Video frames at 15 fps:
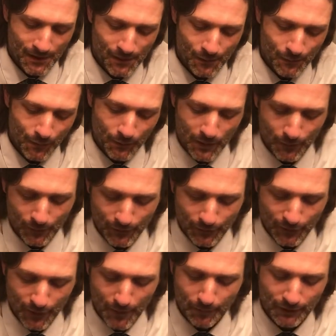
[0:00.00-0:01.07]
When we were
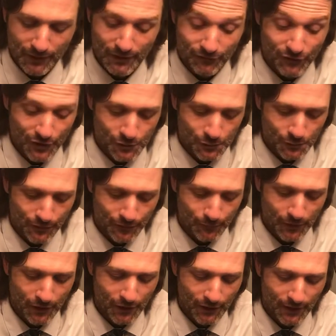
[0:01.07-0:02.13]
separate individuals, we
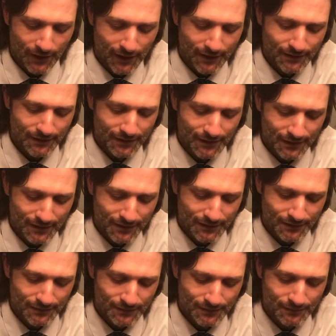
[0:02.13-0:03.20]
all had
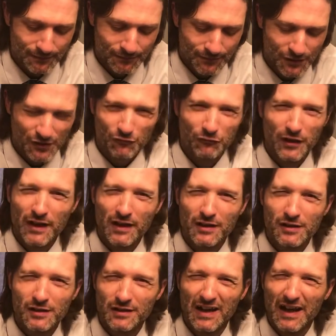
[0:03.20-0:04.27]
just
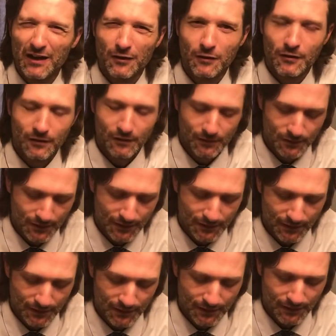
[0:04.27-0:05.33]
rage and anger.
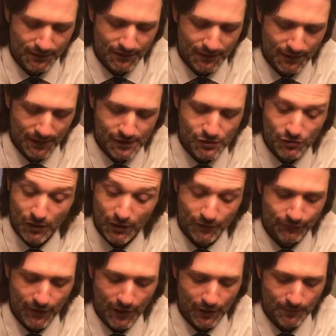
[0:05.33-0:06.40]
And I struck a
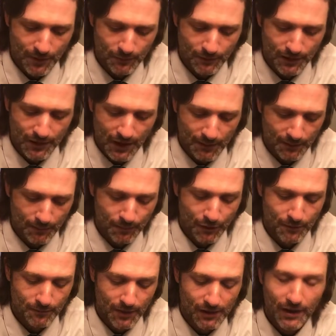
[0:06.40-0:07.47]
fireman when he came to burn
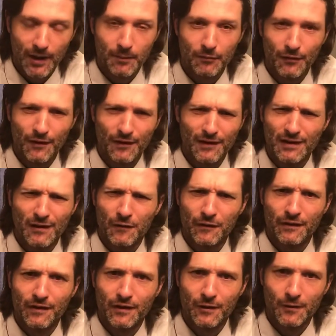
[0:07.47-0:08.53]
my library years
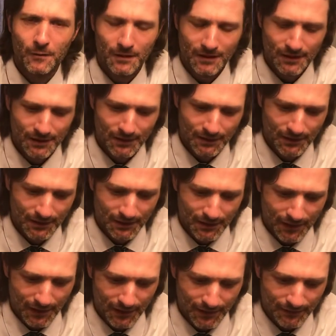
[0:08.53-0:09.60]
ago.
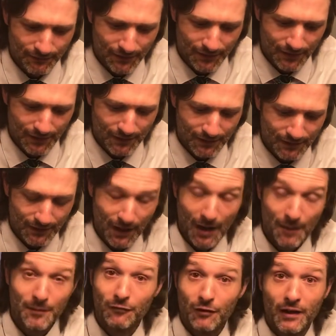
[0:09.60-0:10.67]
I've
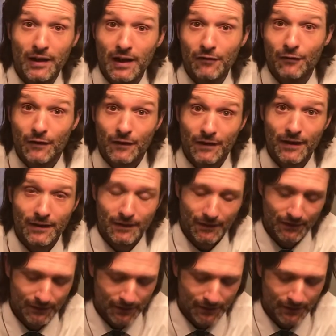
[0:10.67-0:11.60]
been running ever since.